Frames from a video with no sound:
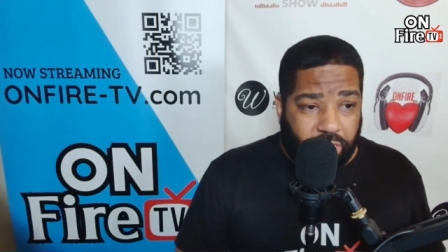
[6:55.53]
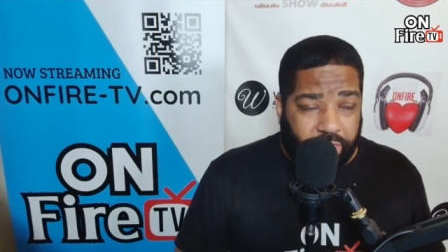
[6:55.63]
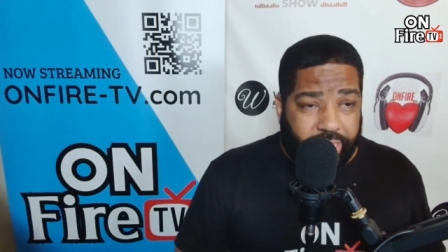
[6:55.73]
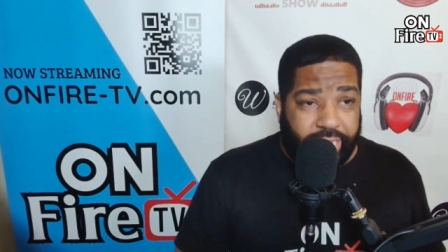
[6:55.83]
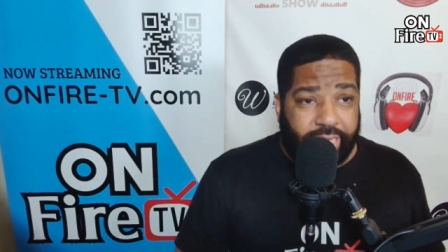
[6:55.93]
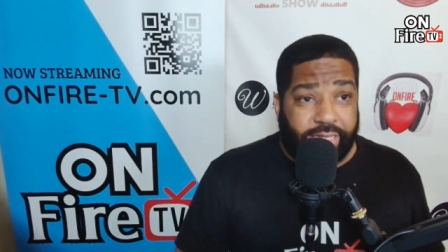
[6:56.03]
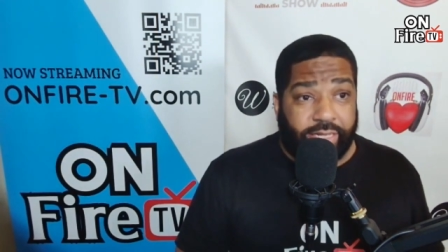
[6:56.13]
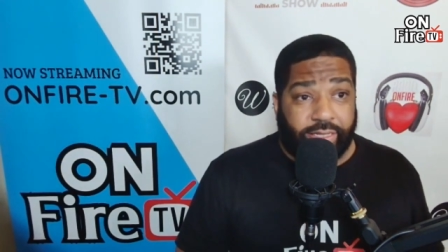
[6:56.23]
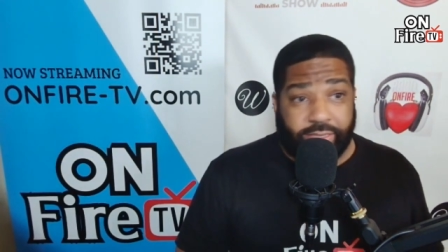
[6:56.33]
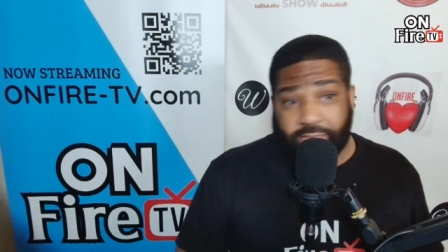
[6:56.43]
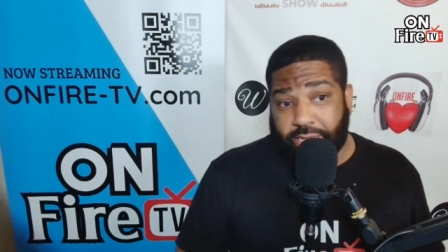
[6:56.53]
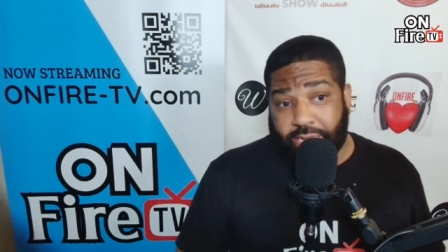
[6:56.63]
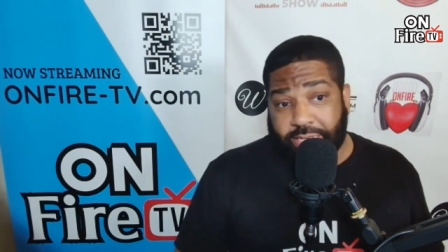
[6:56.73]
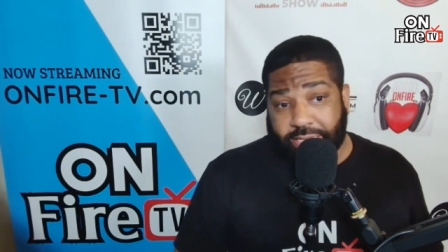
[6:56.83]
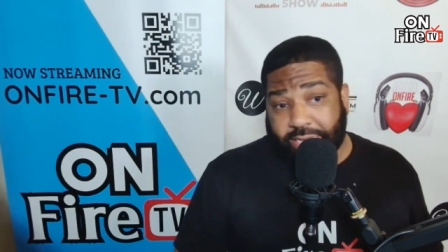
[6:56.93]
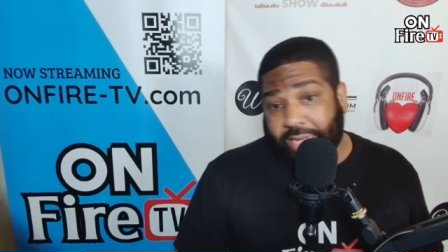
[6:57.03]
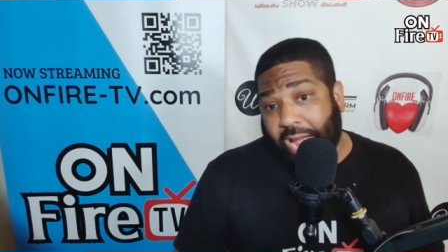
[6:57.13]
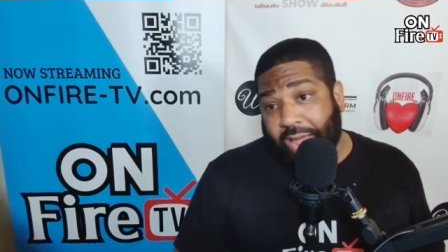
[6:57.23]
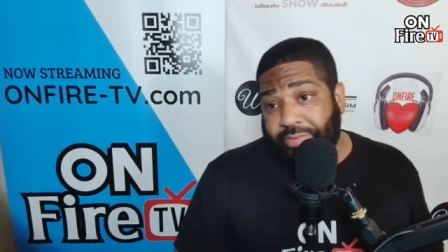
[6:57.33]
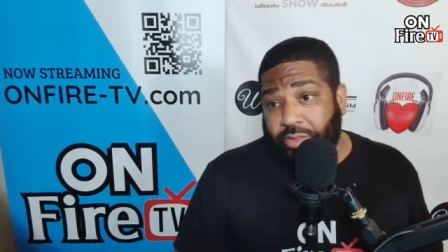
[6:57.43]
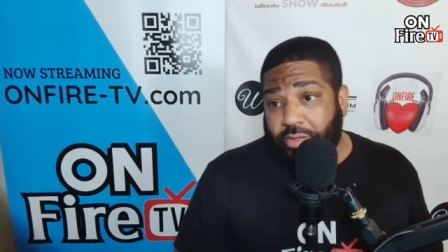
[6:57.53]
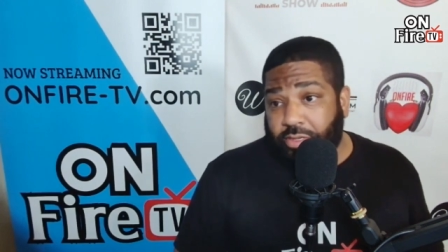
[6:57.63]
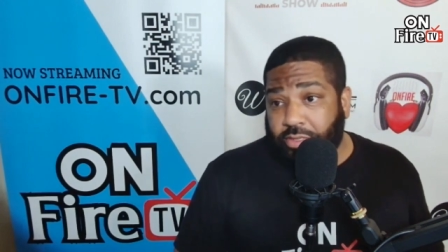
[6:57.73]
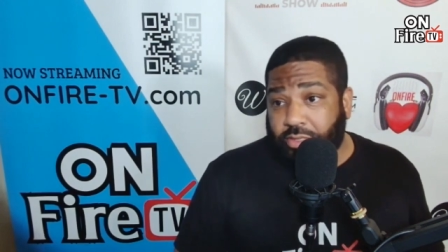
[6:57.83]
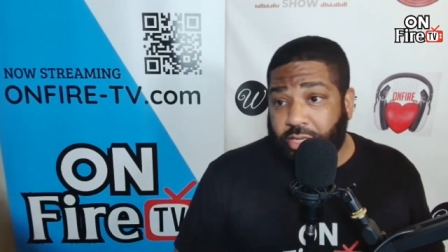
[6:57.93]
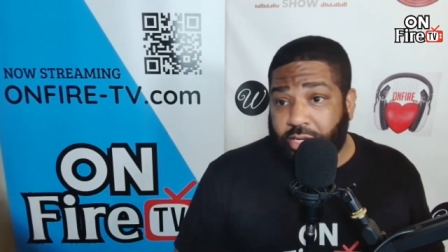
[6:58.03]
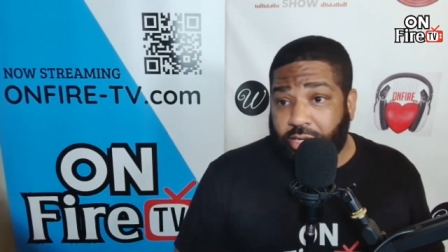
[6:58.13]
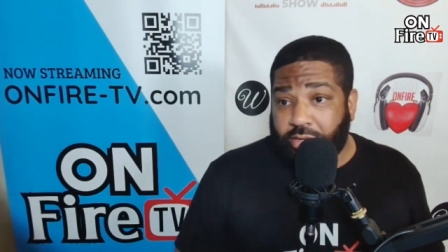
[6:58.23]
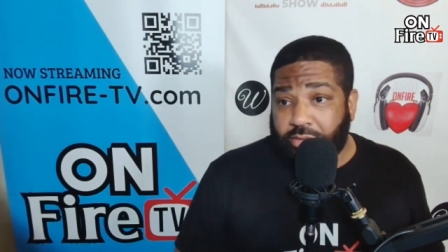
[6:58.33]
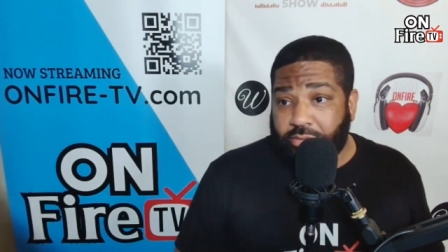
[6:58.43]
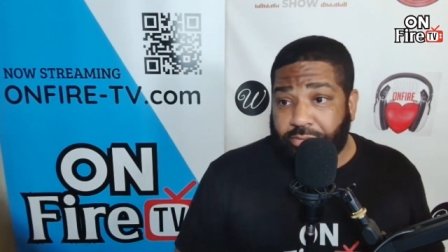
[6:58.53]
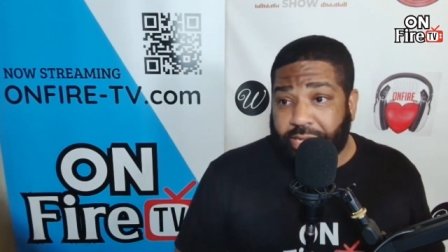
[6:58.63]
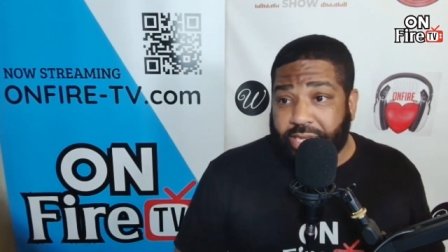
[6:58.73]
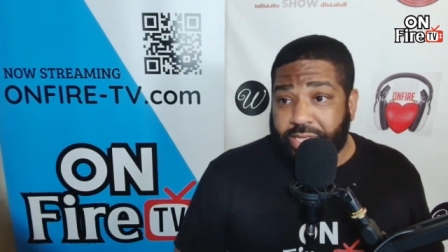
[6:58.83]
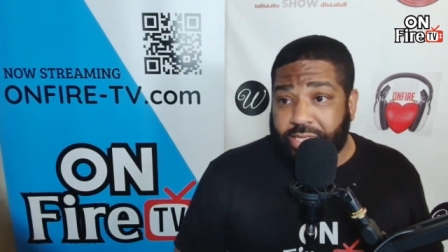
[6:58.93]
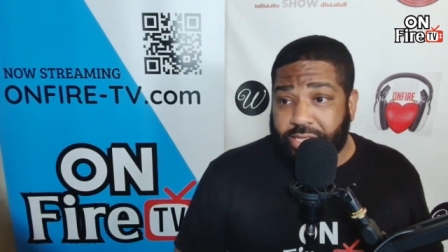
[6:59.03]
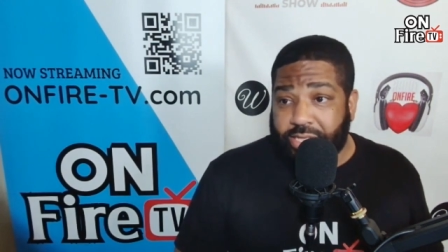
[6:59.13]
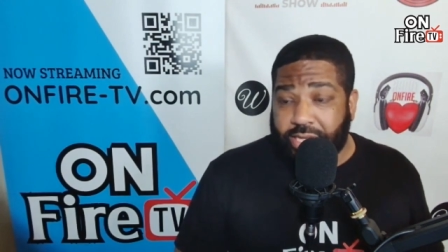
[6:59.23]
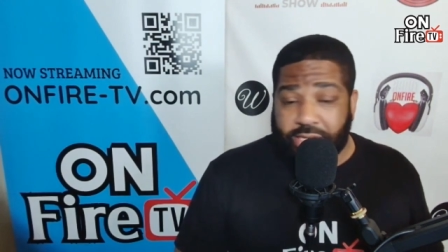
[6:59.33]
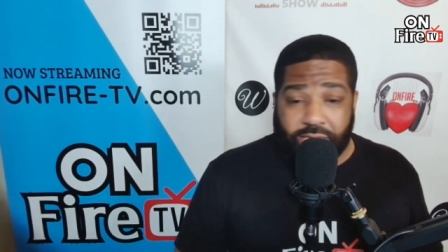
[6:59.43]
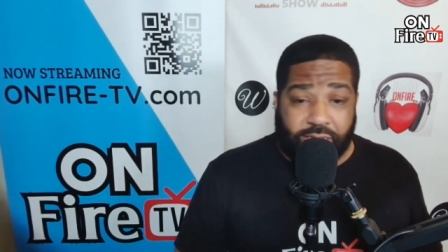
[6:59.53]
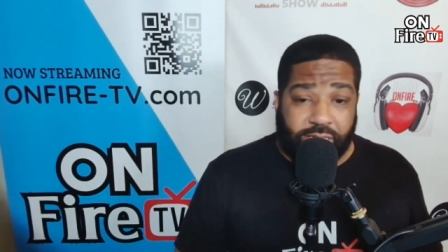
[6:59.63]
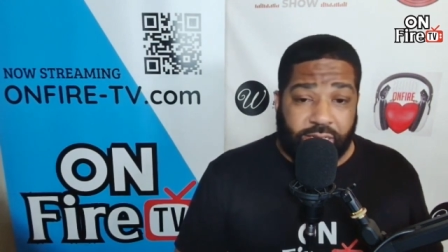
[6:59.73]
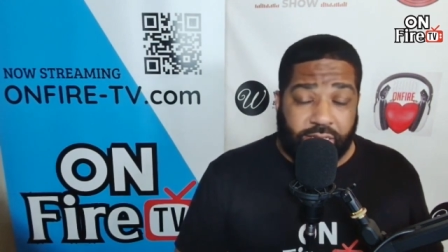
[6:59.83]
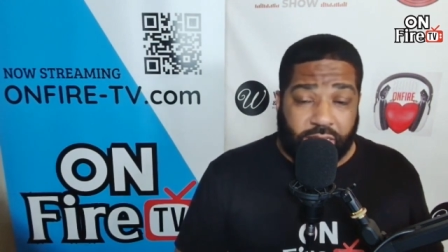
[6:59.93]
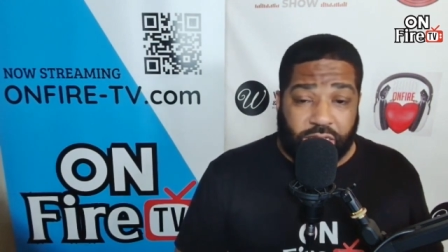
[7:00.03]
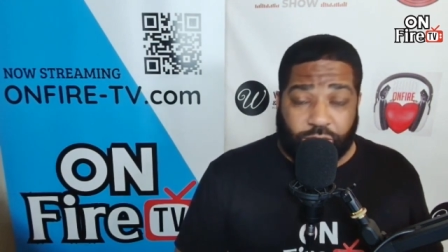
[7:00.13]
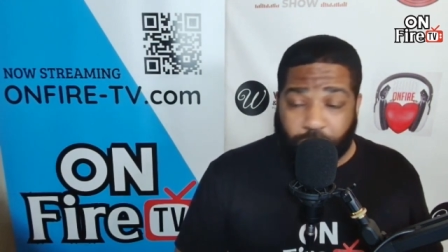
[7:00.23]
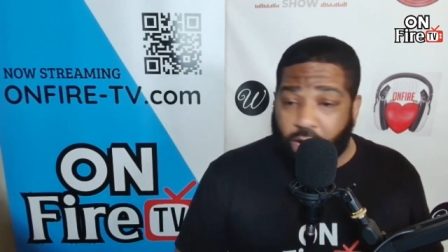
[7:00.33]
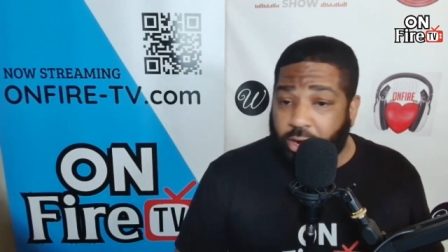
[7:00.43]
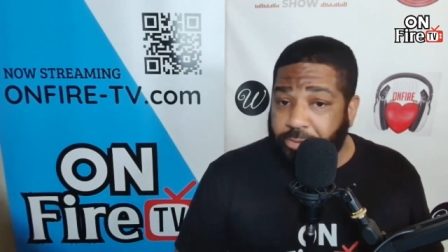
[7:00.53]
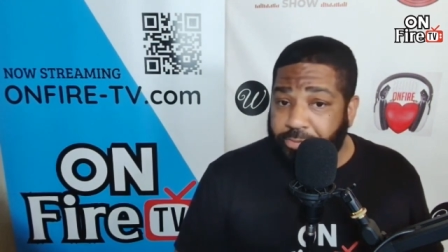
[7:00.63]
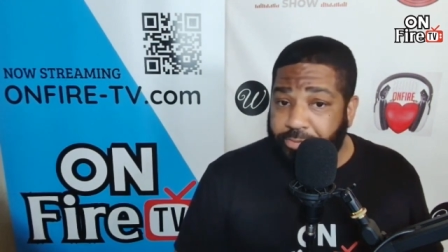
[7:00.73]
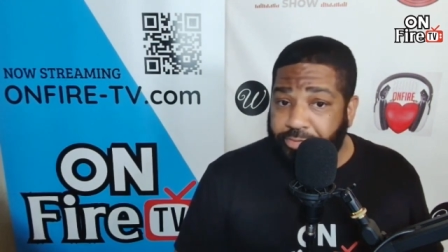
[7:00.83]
he has gotten the biggest sentence thus far.